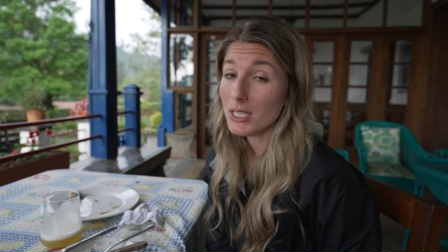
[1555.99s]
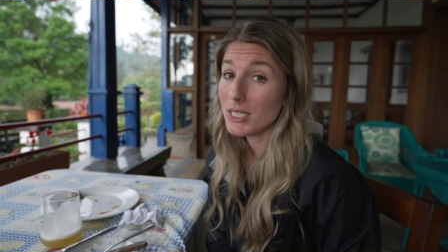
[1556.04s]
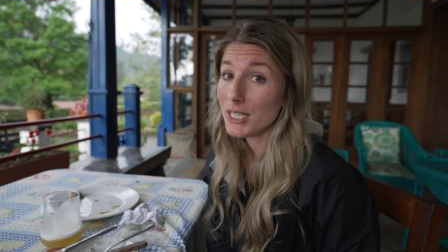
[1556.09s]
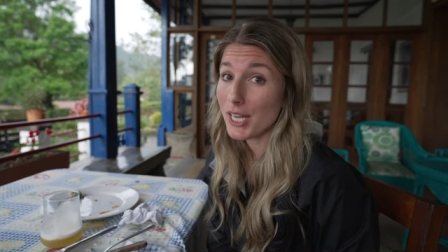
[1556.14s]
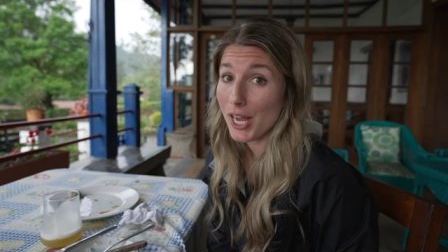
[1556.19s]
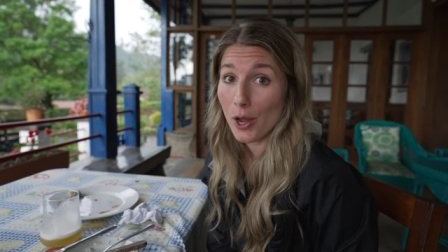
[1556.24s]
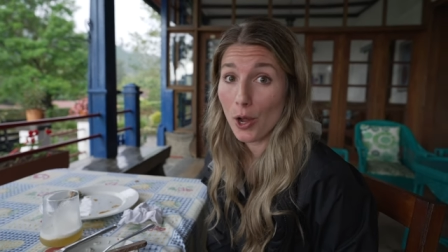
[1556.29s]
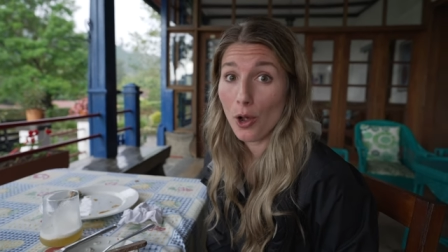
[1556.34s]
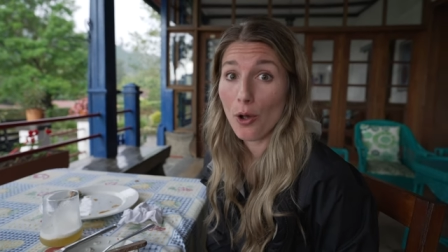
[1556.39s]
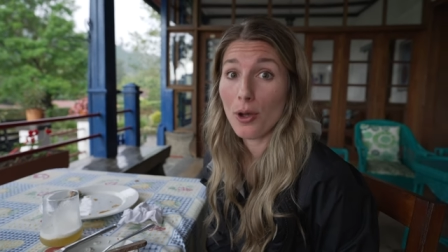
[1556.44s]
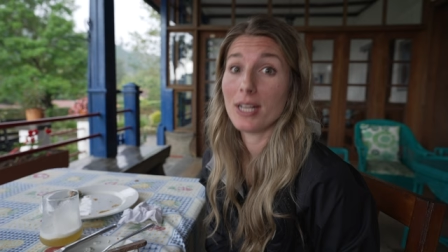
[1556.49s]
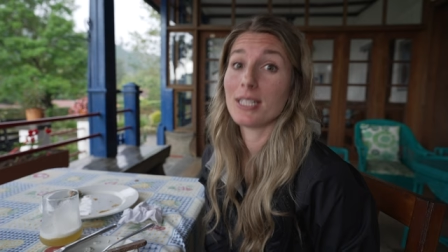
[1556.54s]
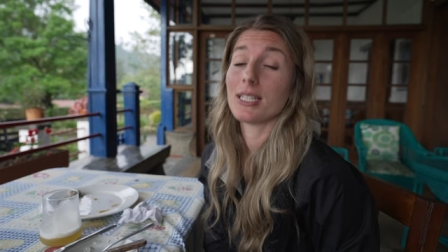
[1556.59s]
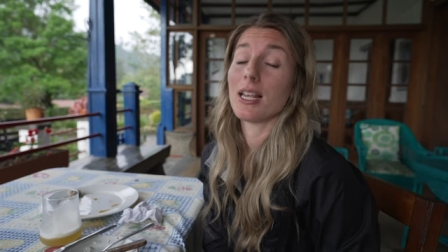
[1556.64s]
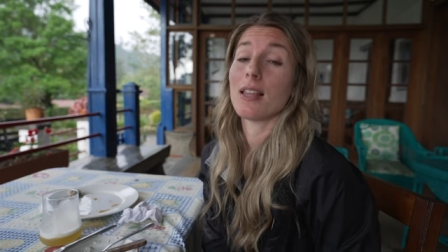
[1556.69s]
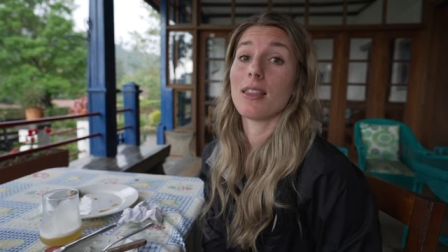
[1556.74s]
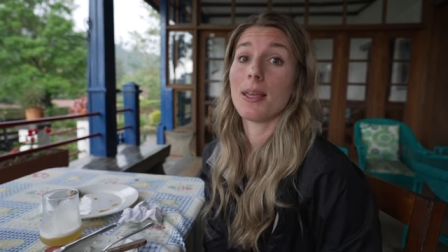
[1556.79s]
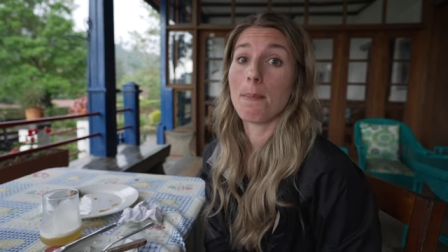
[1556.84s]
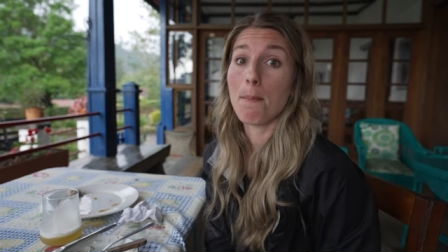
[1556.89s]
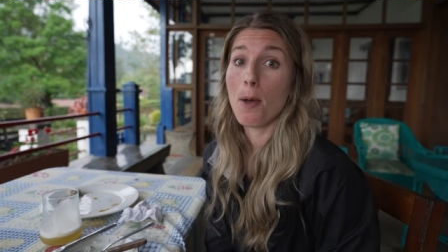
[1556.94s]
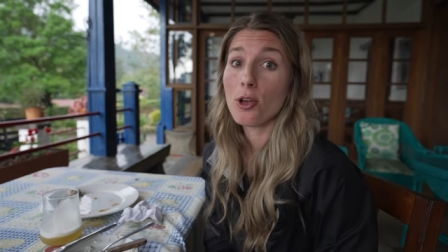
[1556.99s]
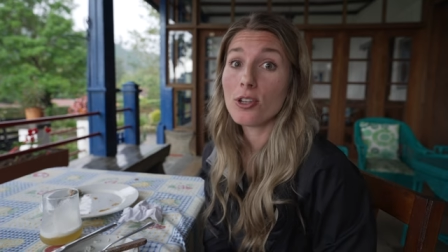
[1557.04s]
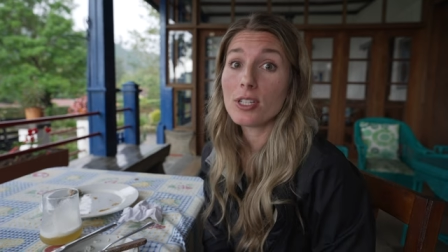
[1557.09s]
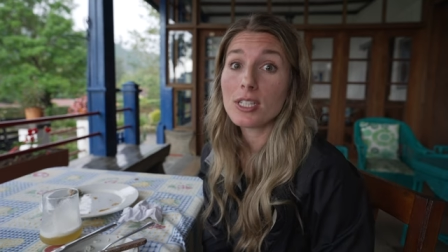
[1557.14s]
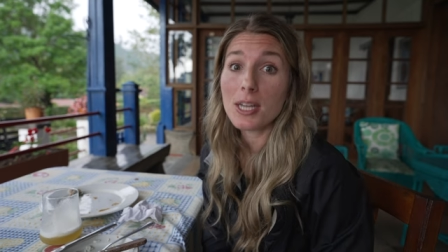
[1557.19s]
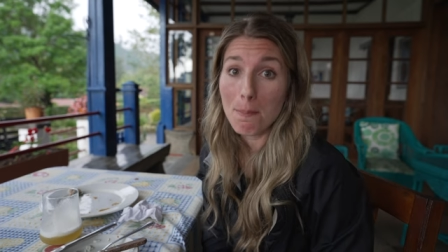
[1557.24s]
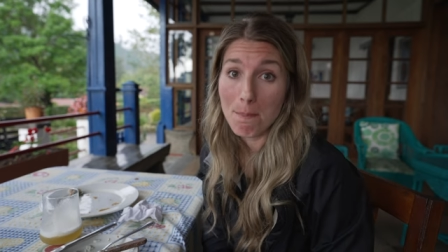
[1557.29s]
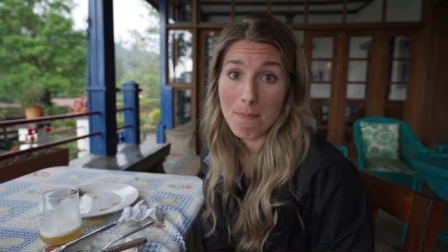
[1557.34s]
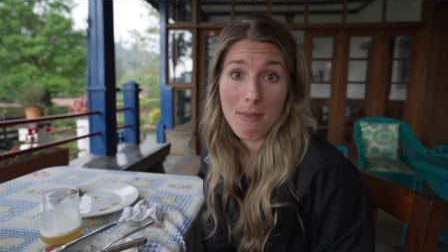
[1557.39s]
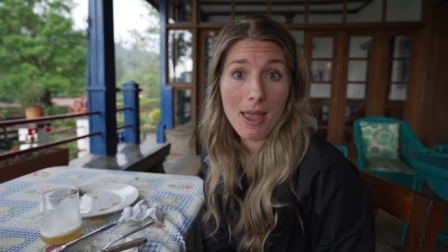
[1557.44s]
Diego is the most
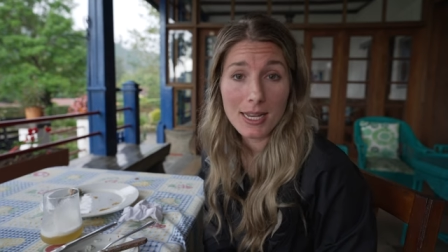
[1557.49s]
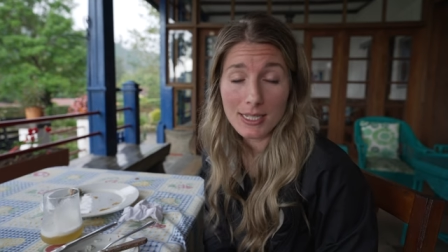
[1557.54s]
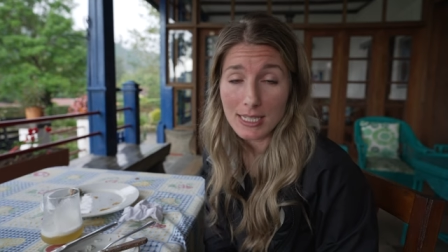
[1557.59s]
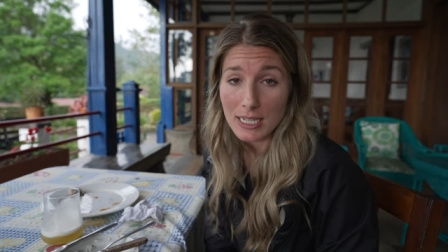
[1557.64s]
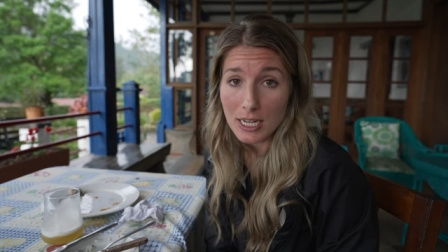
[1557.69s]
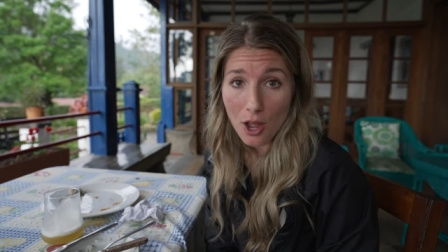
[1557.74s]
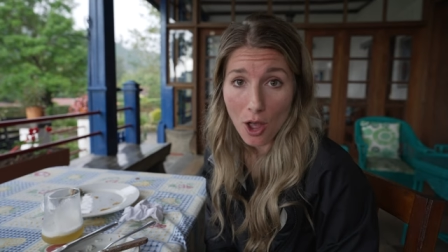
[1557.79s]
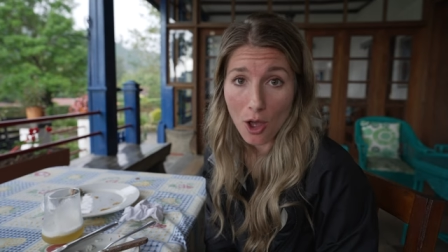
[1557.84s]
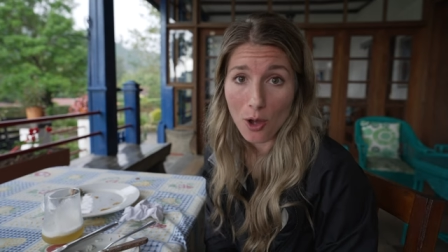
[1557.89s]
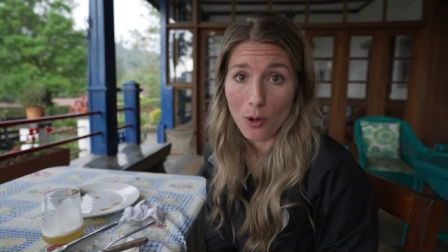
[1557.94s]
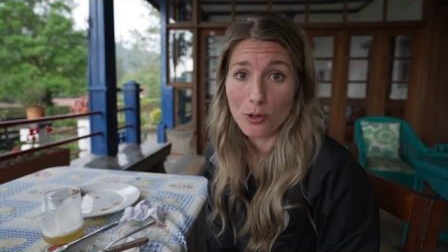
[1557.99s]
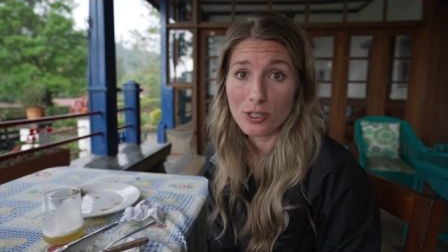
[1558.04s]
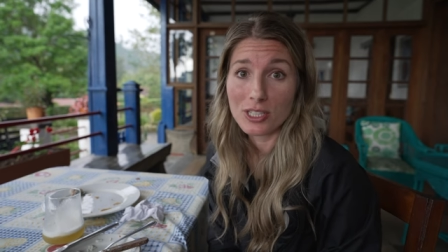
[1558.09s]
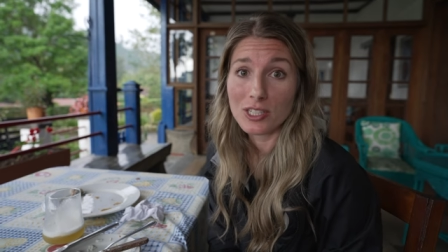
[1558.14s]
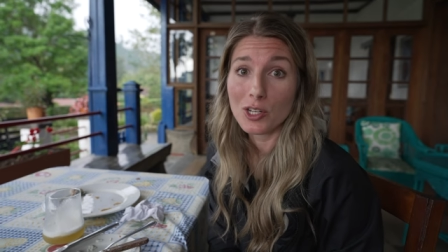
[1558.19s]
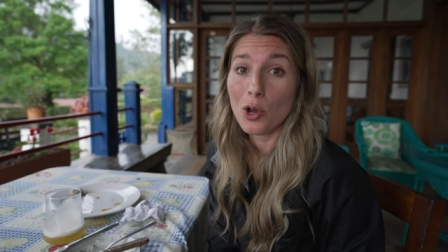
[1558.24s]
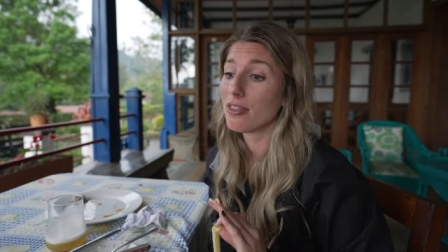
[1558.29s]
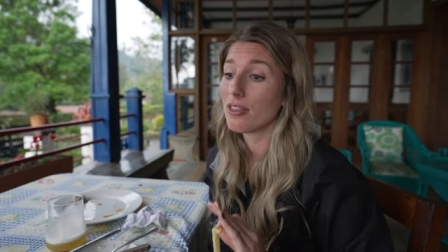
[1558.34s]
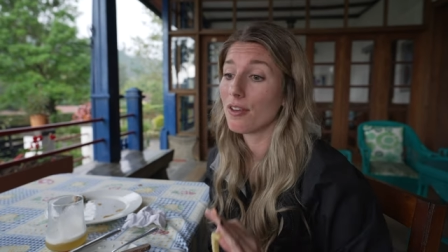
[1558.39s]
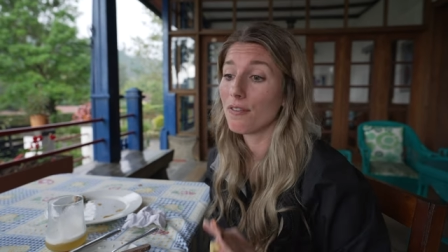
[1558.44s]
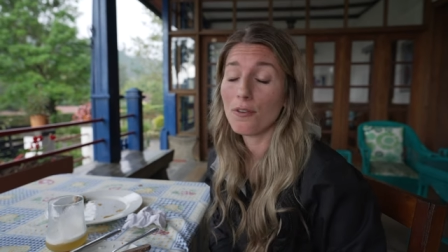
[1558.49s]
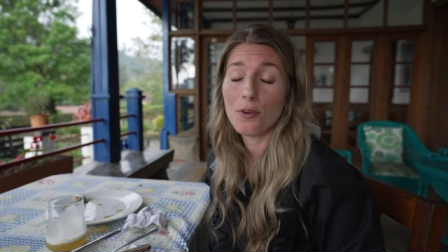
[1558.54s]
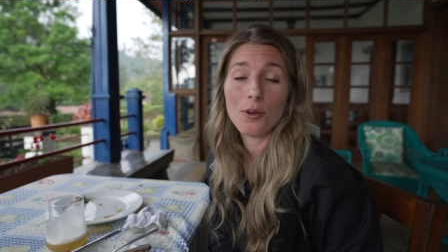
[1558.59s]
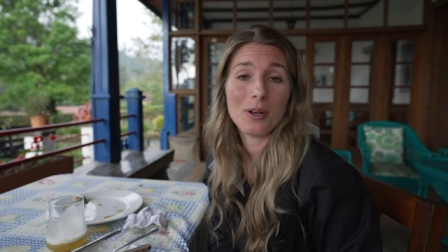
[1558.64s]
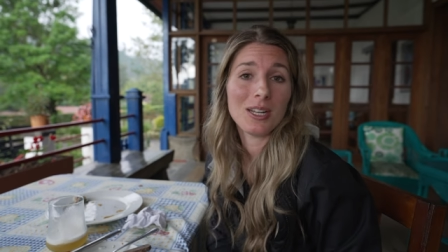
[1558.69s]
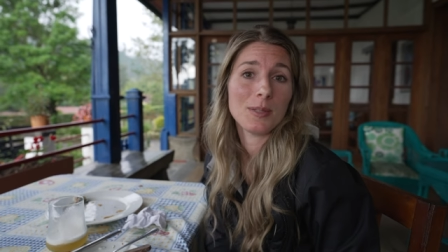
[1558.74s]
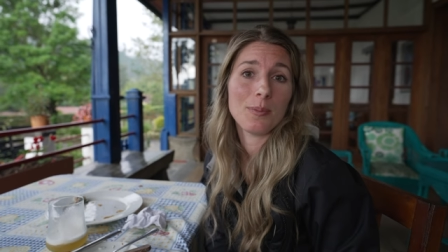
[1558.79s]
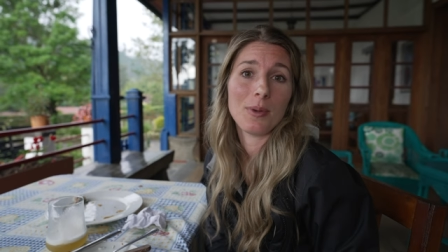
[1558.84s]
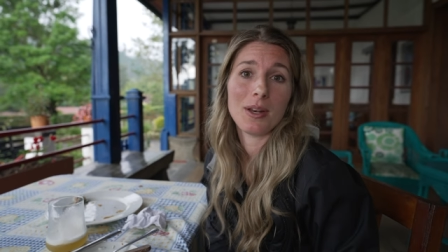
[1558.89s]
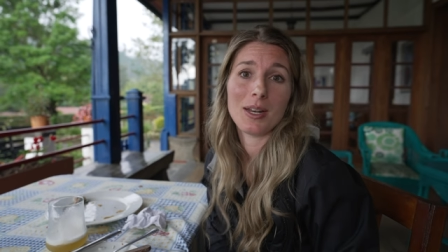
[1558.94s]
amazing host. The food
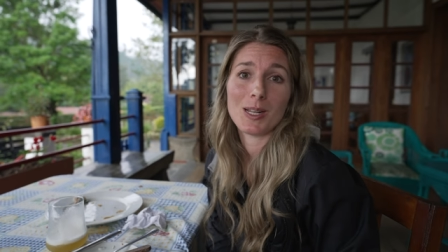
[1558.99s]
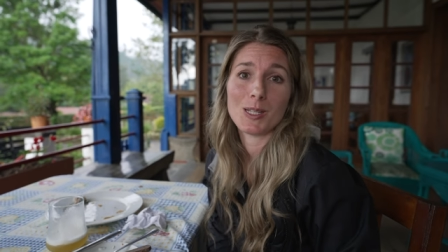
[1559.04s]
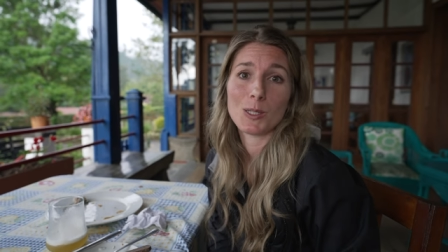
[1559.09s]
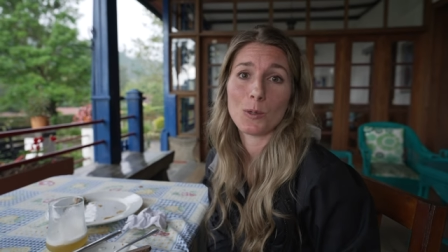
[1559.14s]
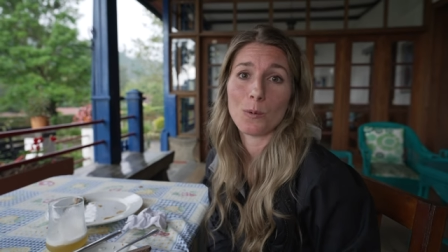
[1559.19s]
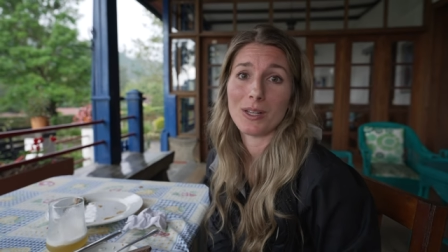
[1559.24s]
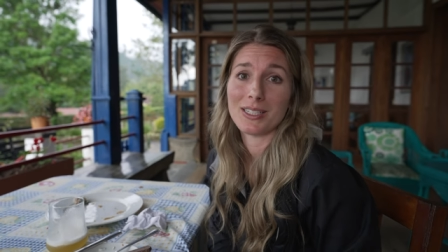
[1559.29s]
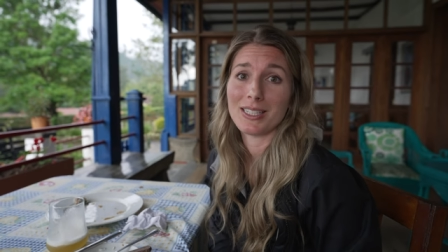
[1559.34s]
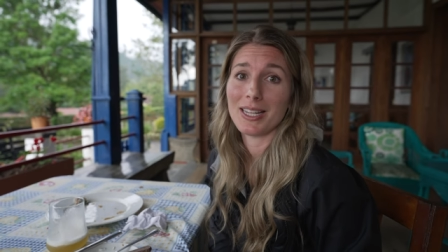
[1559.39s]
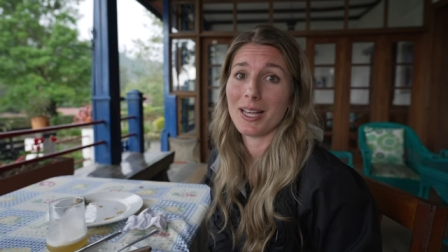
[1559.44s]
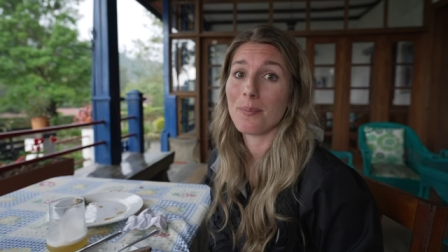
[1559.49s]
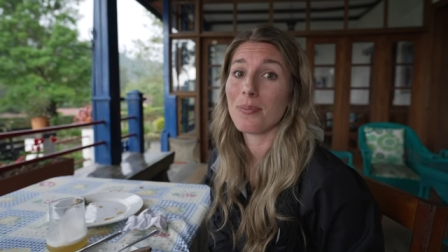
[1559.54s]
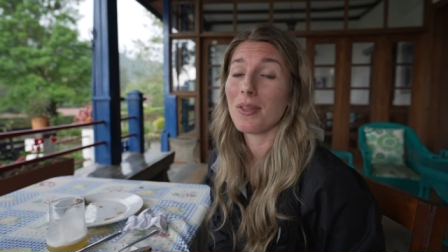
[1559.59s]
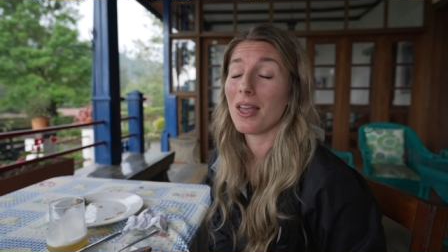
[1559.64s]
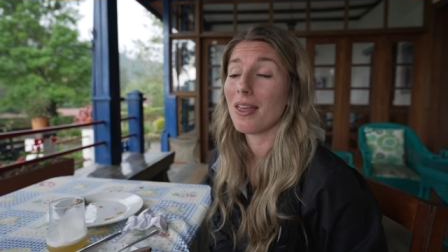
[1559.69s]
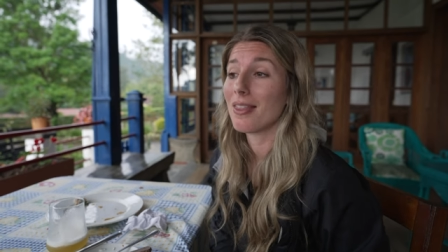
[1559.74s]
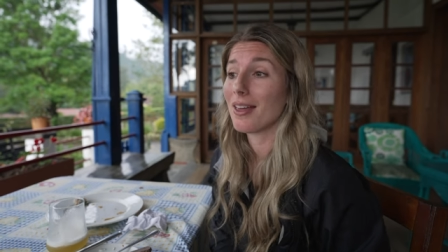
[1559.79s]
has been exquisite.